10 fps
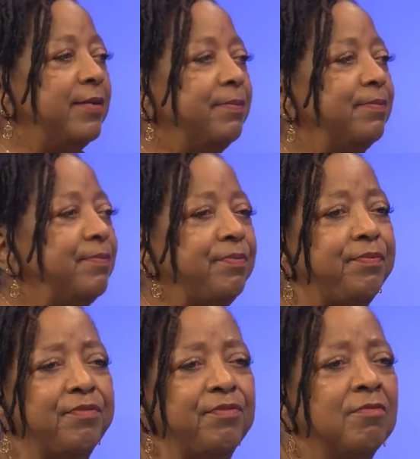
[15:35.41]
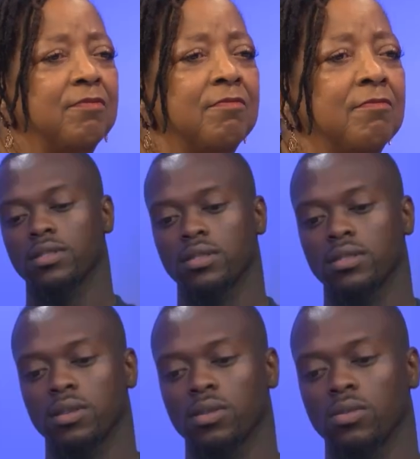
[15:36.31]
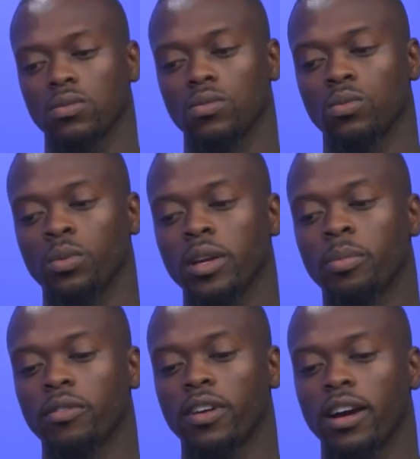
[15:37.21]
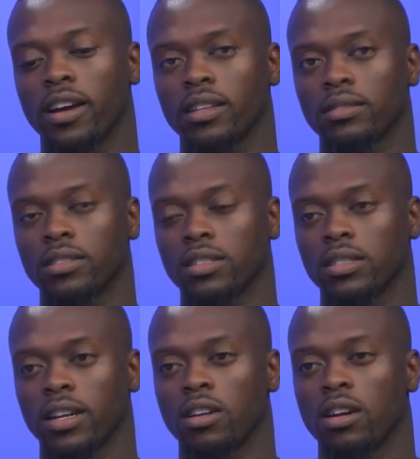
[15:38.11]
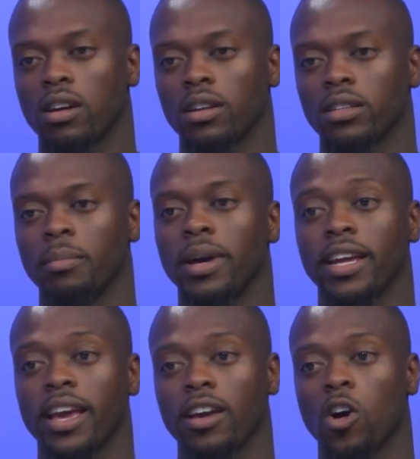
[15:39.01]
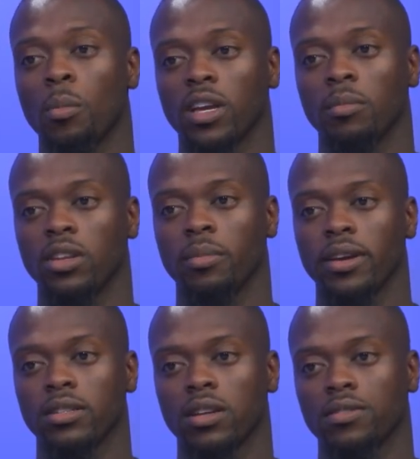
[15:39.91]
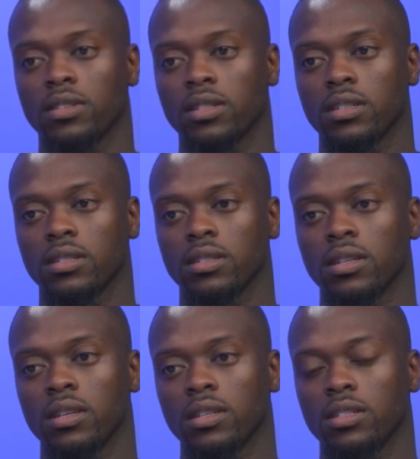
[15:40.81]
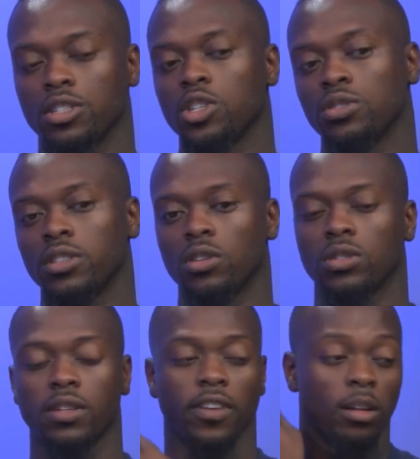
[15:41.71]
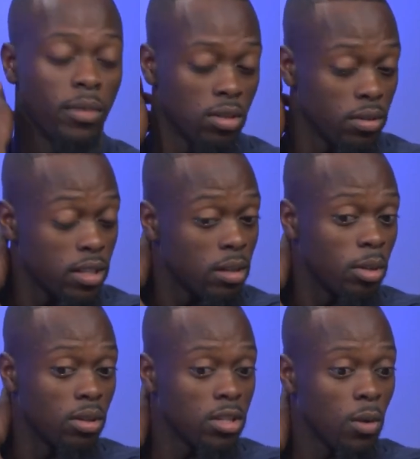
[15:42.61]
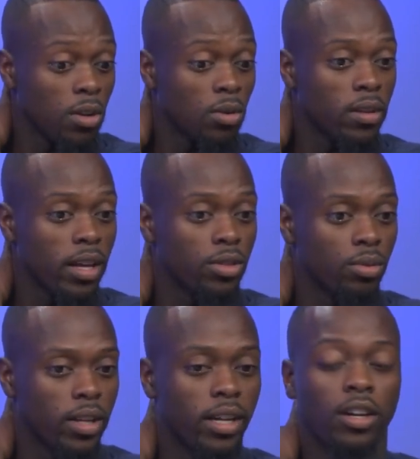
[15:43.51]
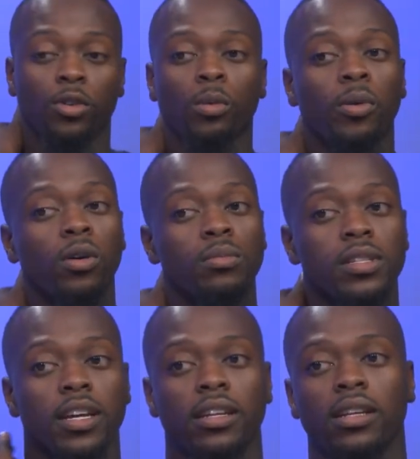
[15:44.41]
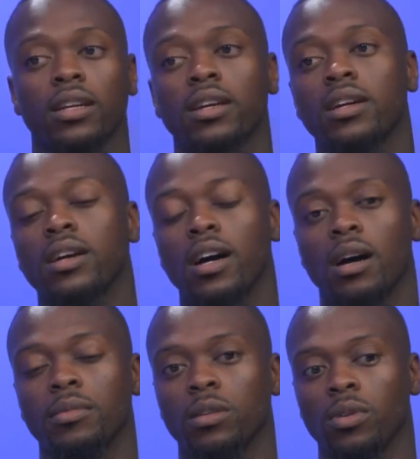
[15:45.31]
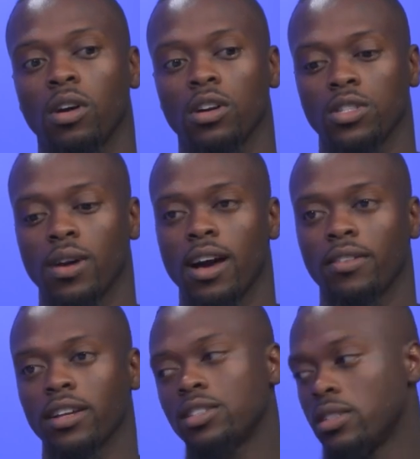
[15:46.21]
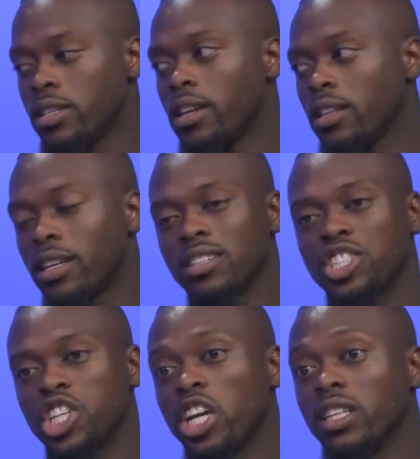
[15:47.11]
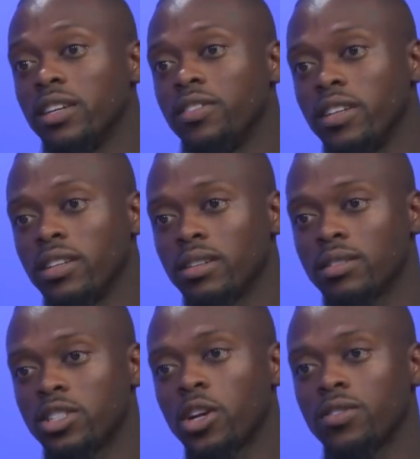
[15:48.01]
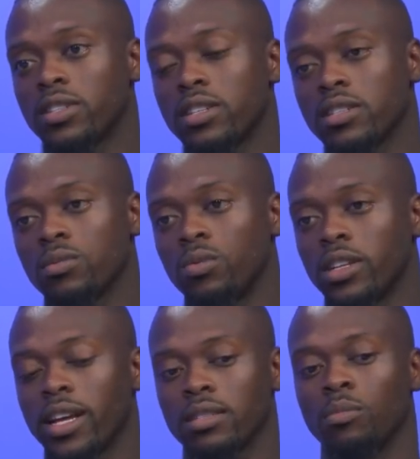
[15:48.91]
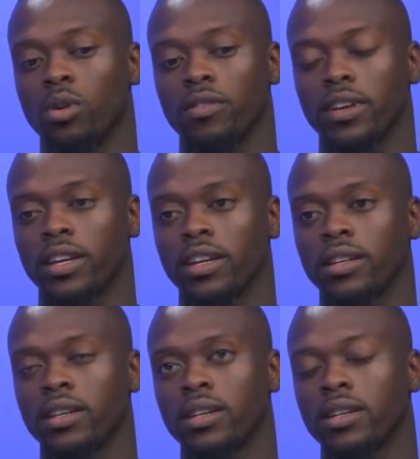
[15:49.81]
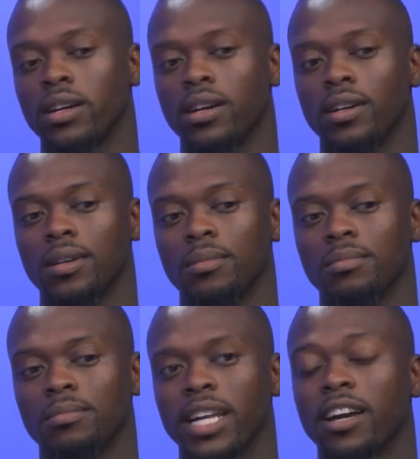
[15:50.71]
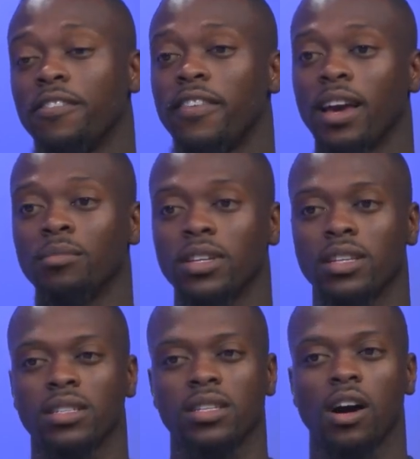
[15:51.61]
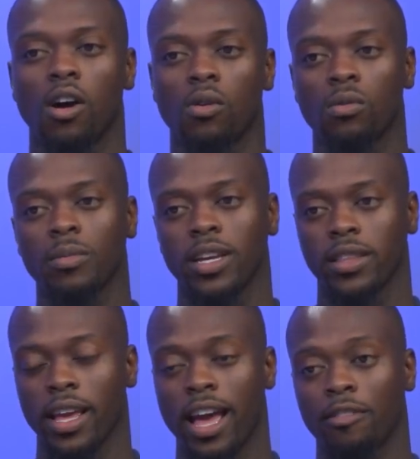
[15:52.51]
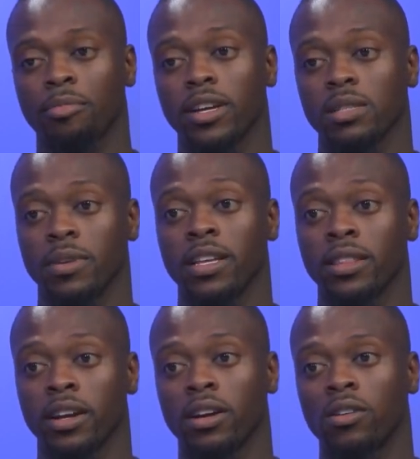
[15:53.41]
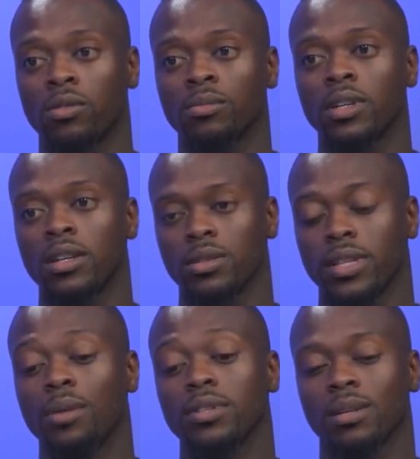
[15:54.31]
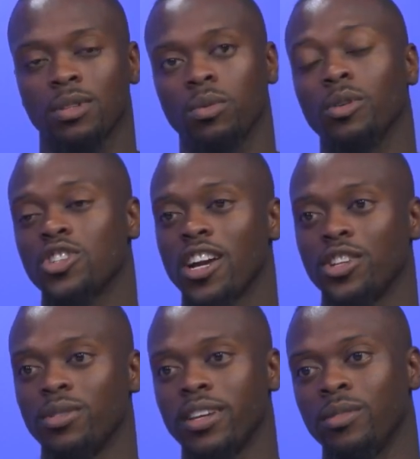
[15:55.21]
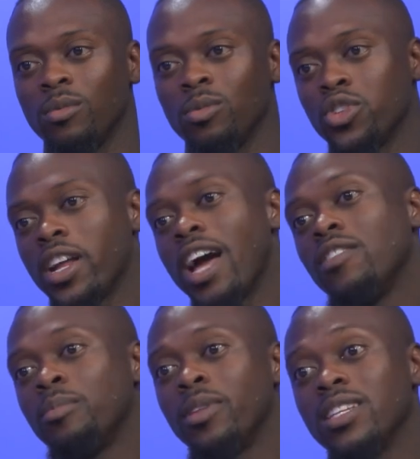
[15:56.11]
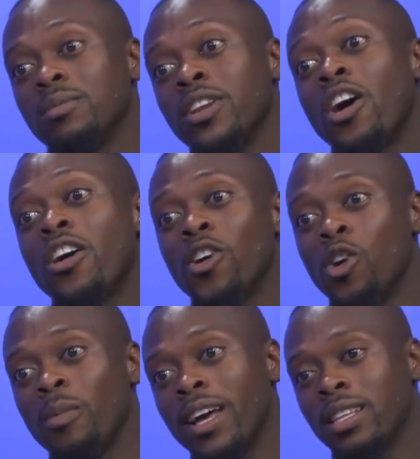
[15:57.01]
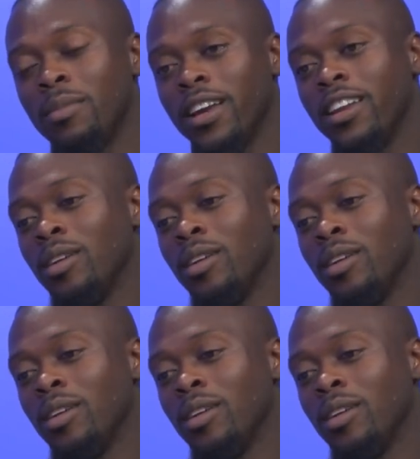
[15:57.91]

Just kind of all of our services. So mm-hmm. we provide just like our the Medicaid home and community based services okay. to children those with developmental disabilities. So we do that through like a group home setting. Um, and then we also have, like she stated, like the shared living services, where that's more of in um, like a family's home and they have placement in their home. So that was something we were trying to do, and we were trying to have a placement in our okay. home at the beginning.